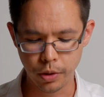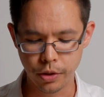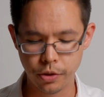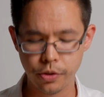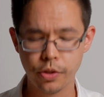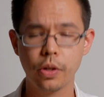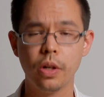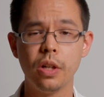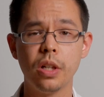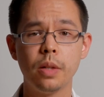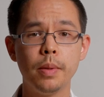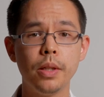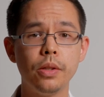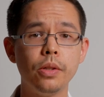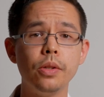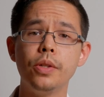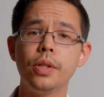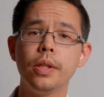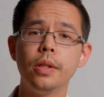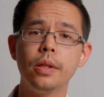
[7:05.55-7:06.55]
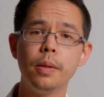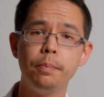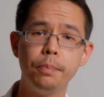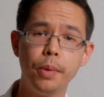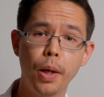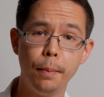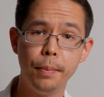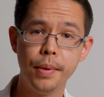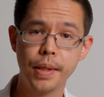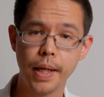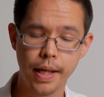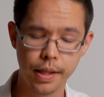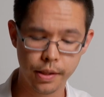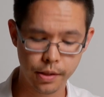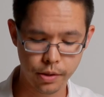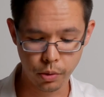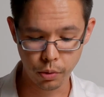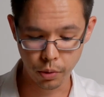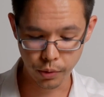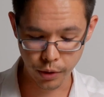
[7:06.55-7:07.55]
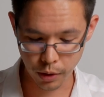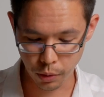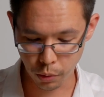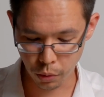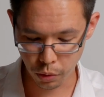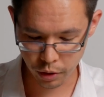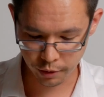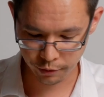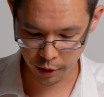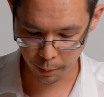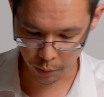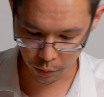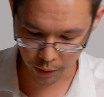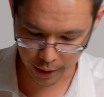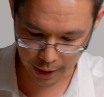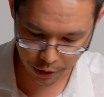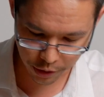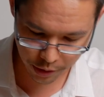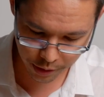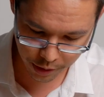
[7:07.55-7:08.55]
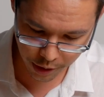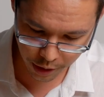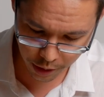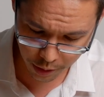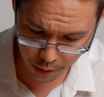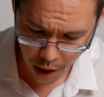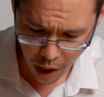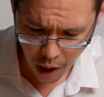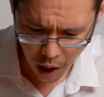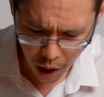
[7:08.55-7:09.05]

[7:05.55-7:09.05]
which is going to be using the BOMDAS or the order of operations. So